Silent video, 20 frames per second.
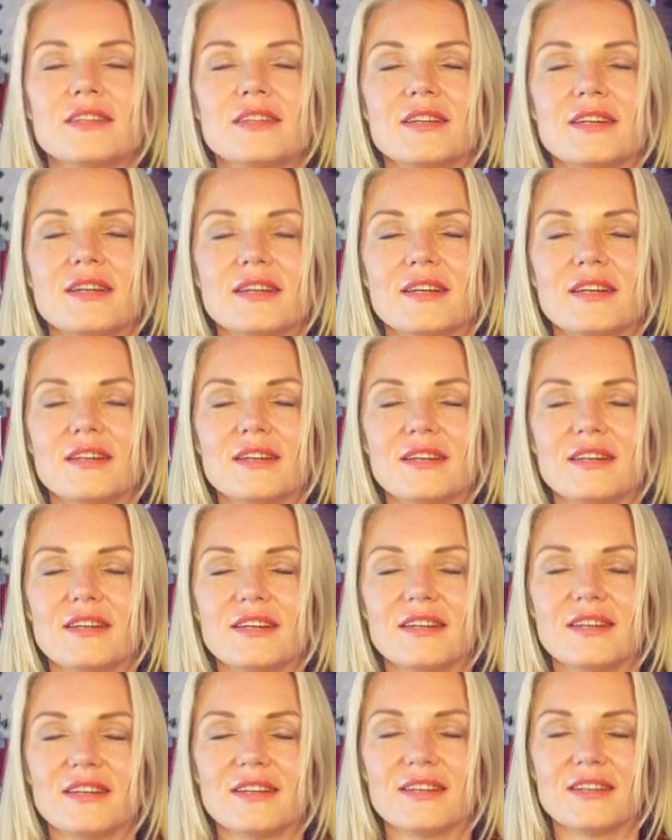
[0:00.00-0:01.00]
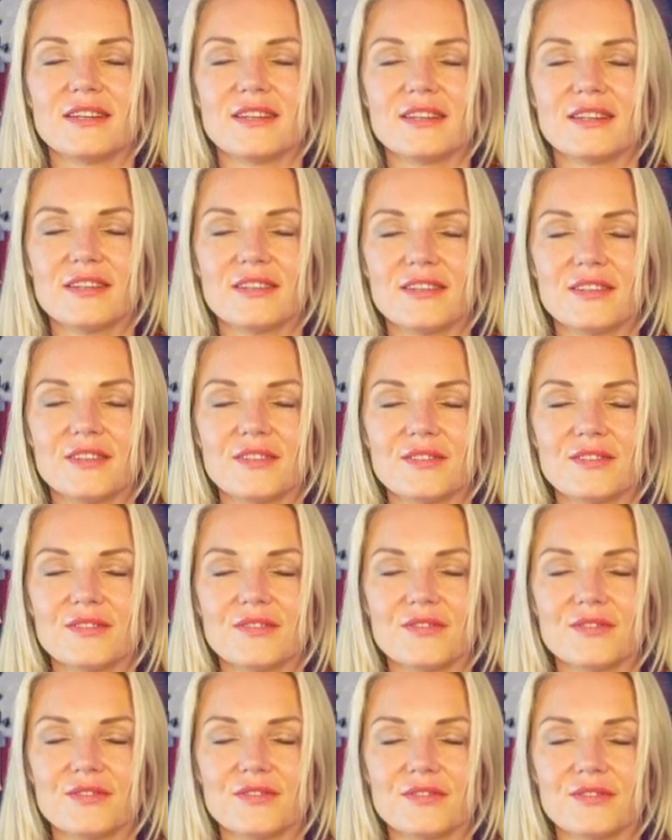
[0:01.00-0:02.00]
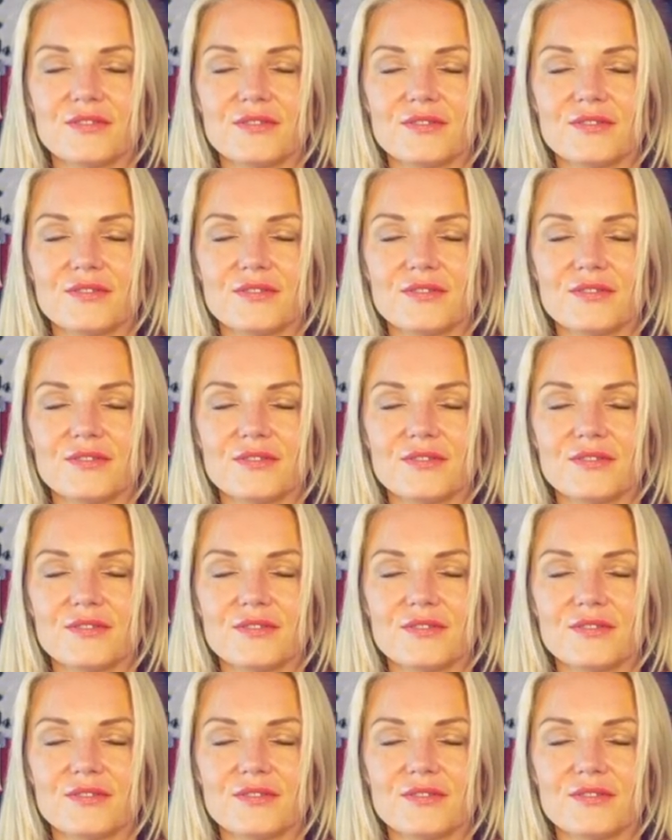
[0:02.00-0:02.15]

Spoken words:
Nothing is said.